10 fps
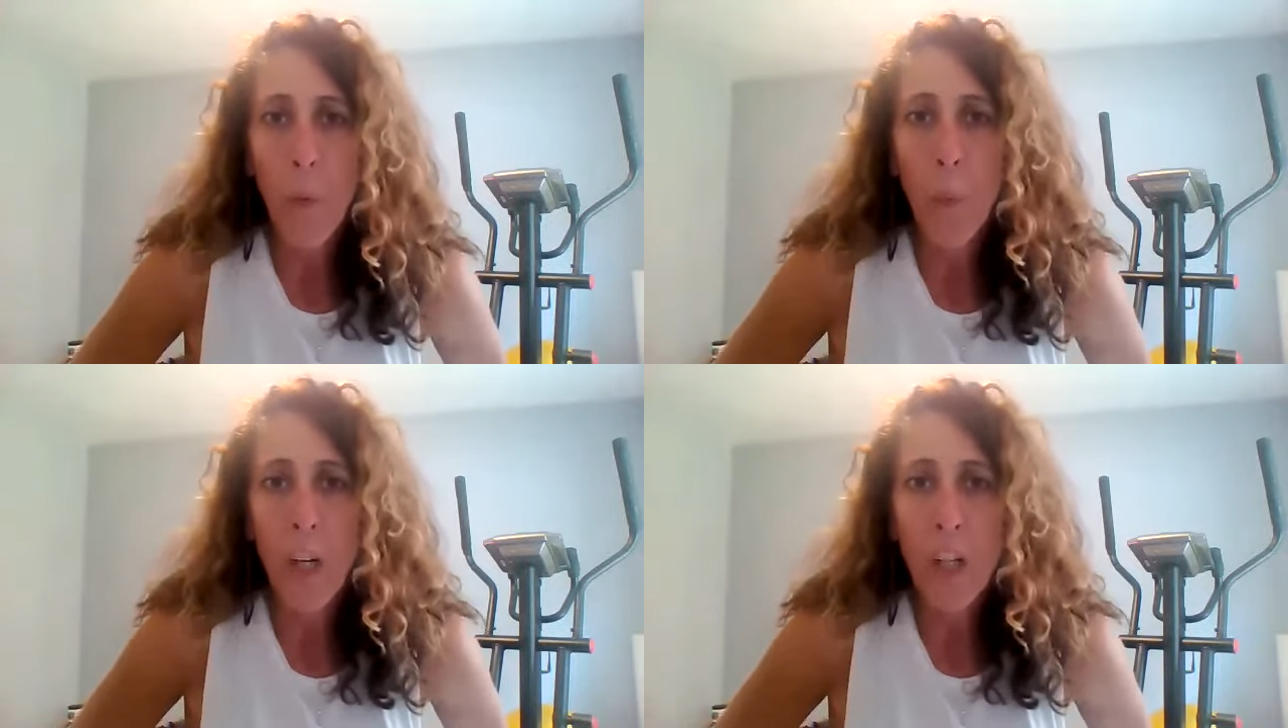
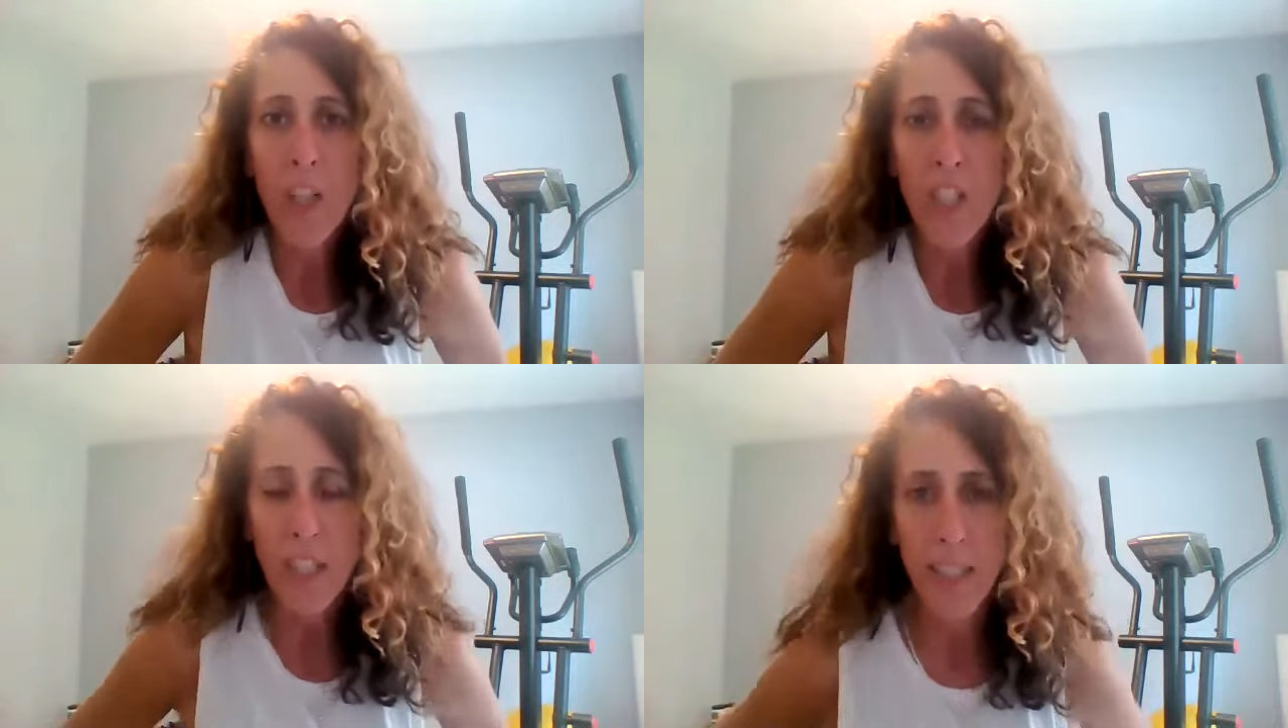we're
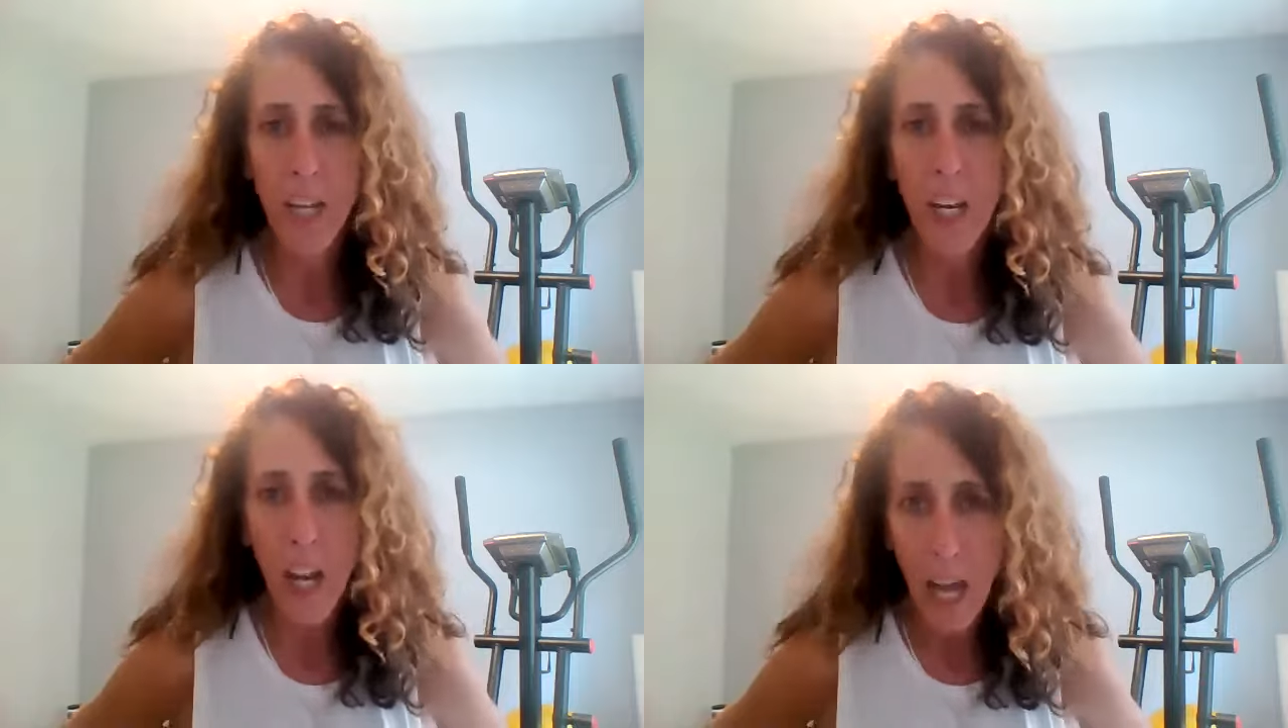
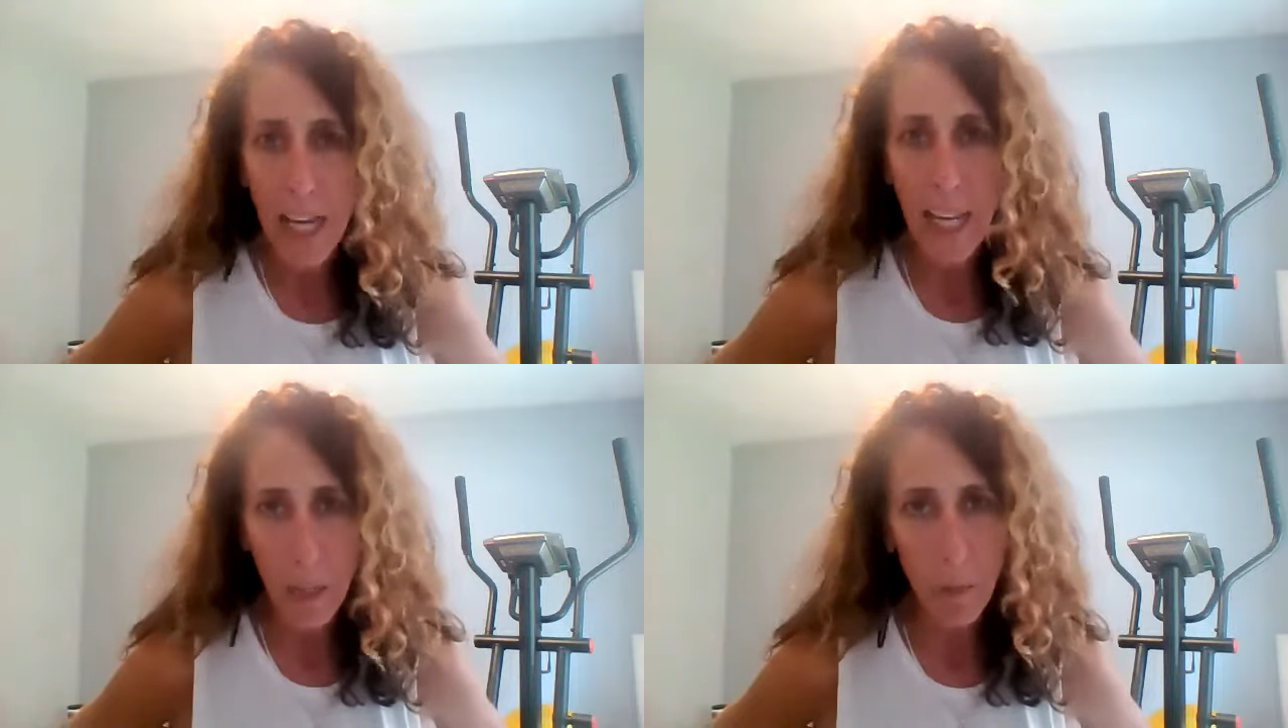just
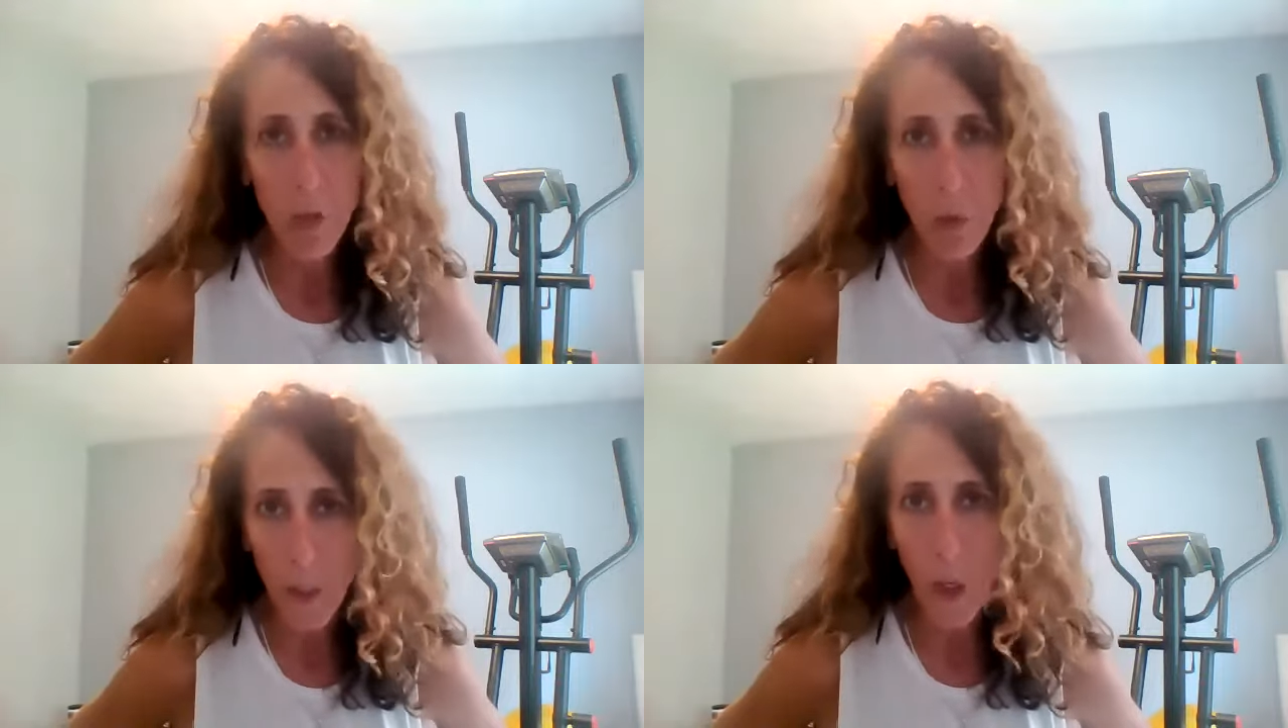not
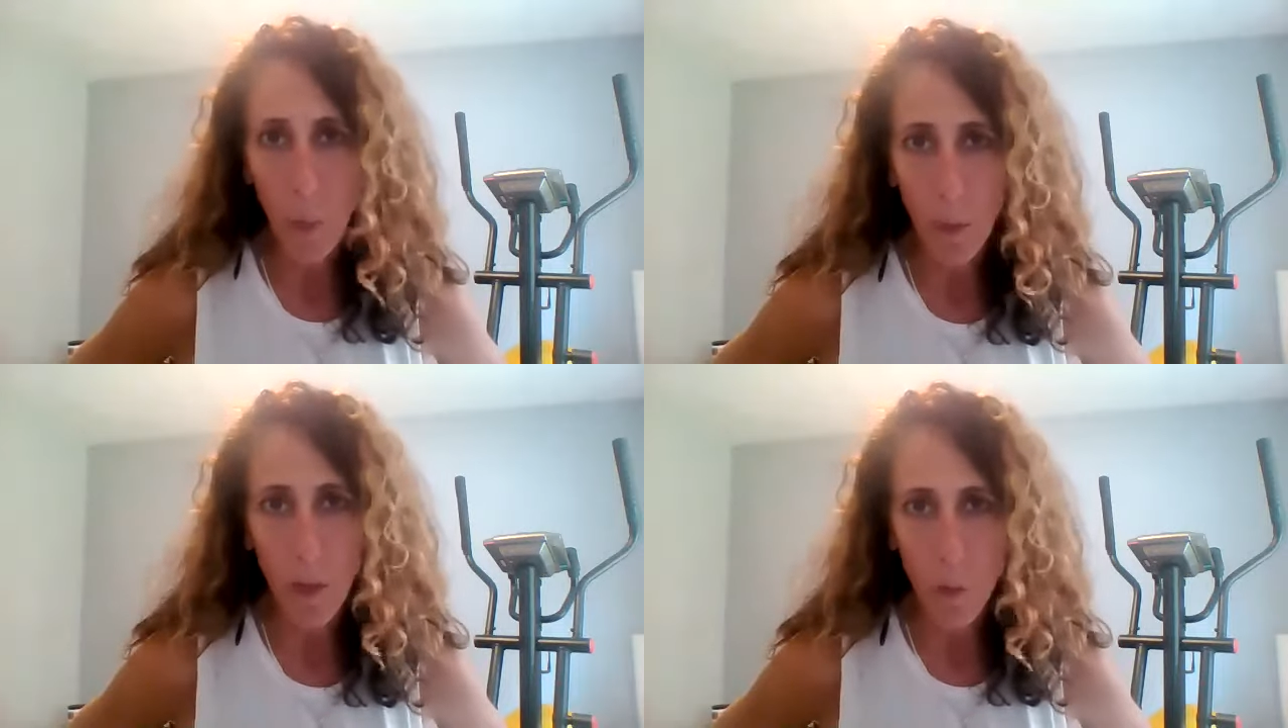able to
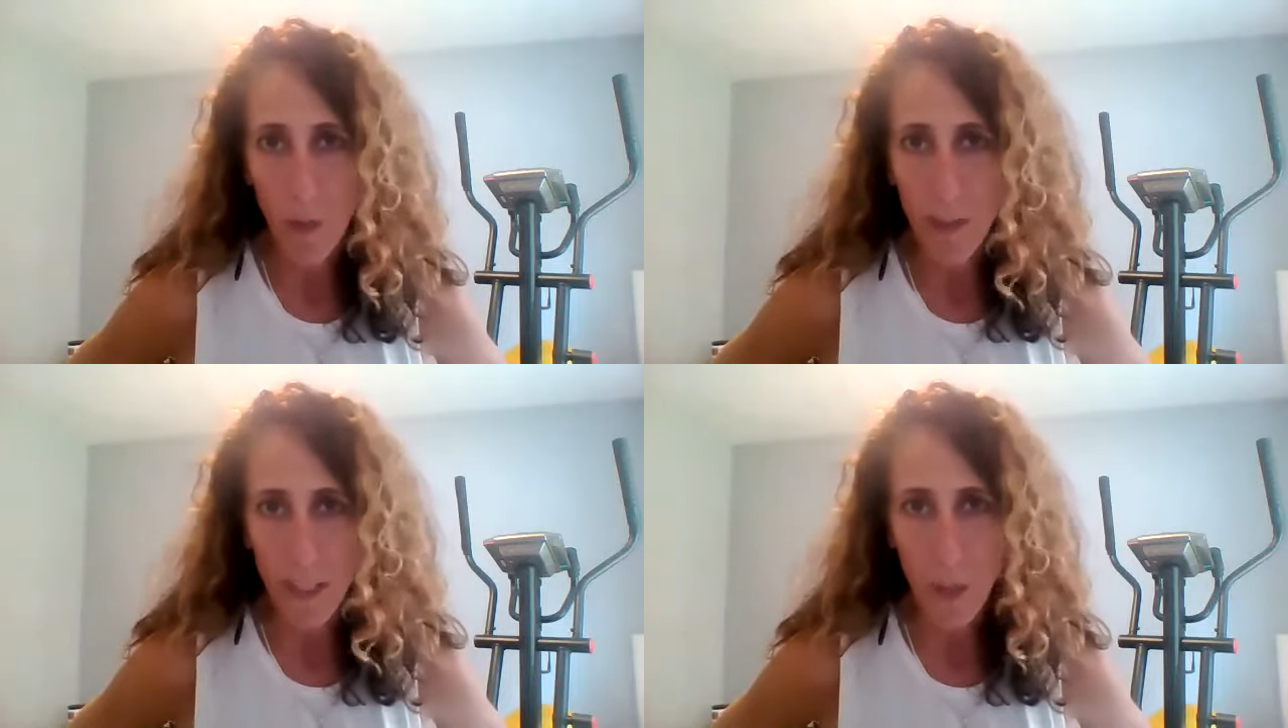reopen the
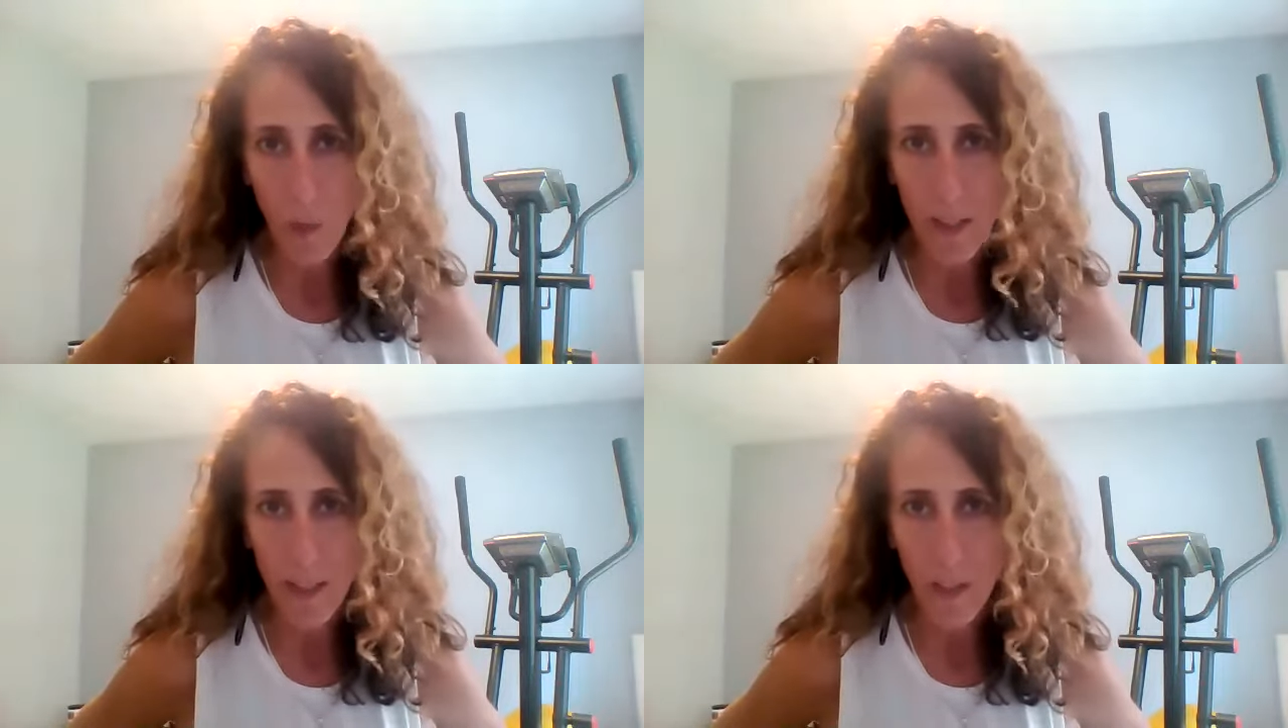doors at
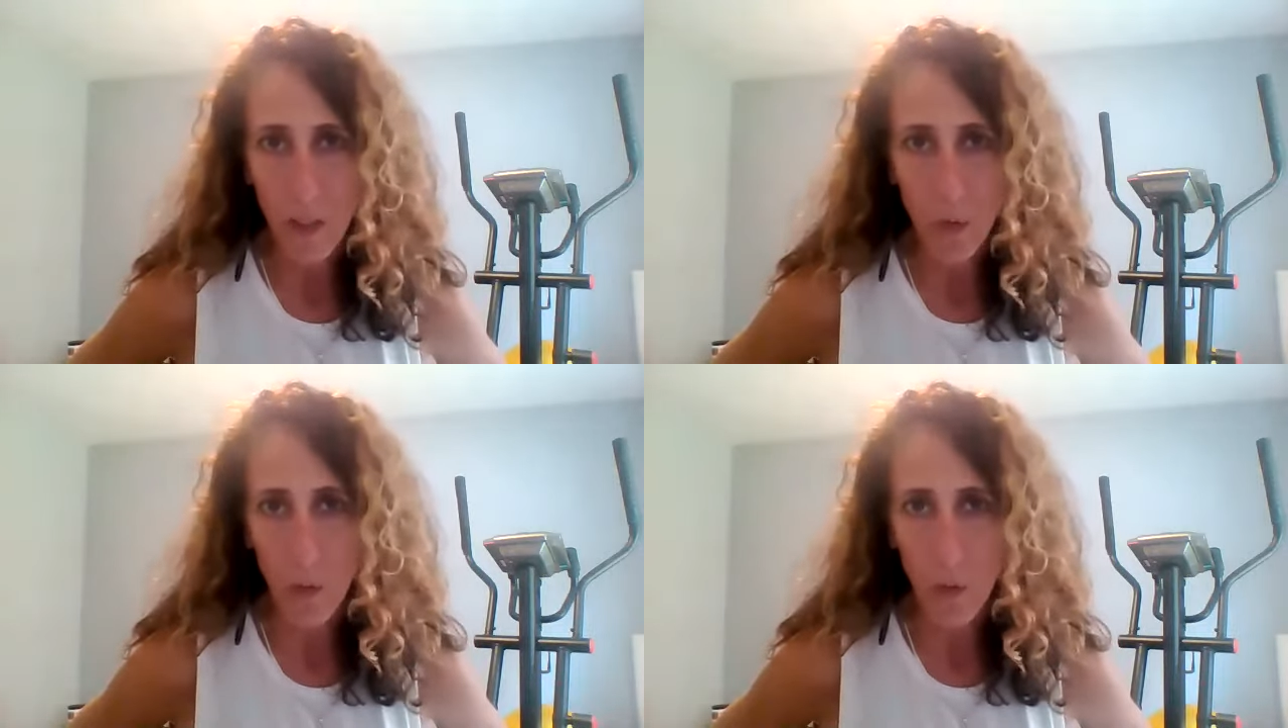
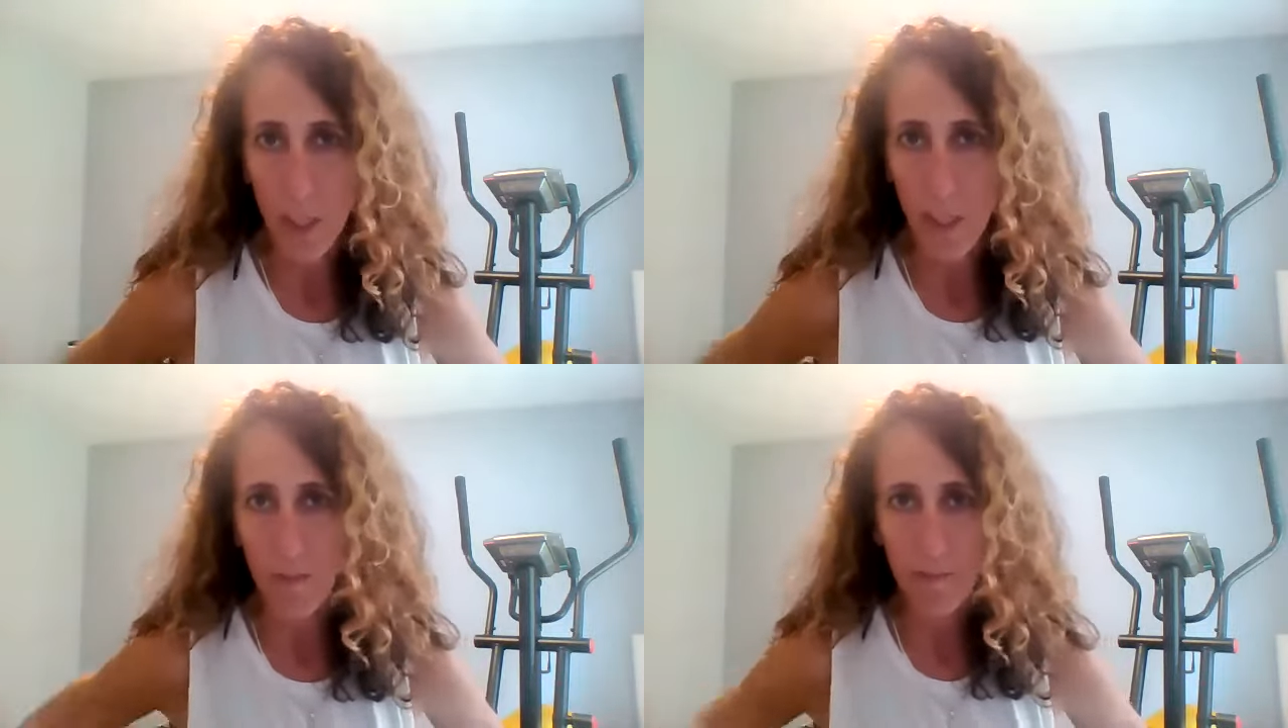27 School
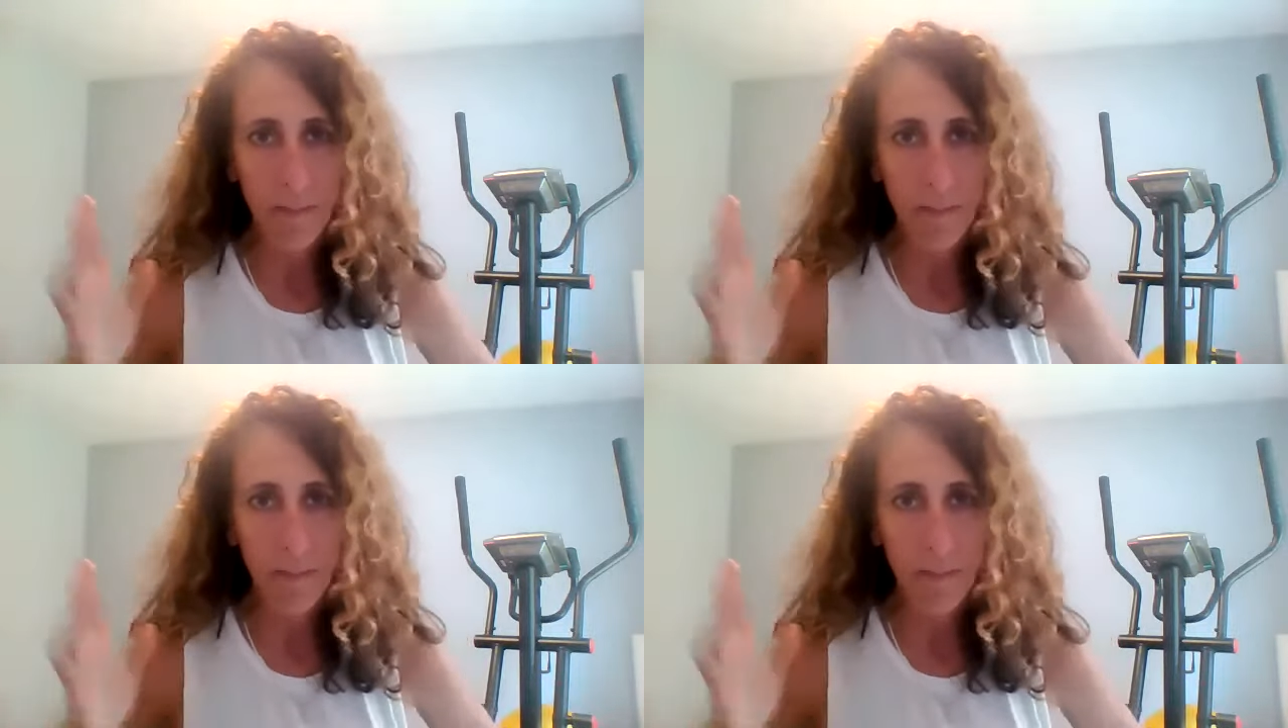Street.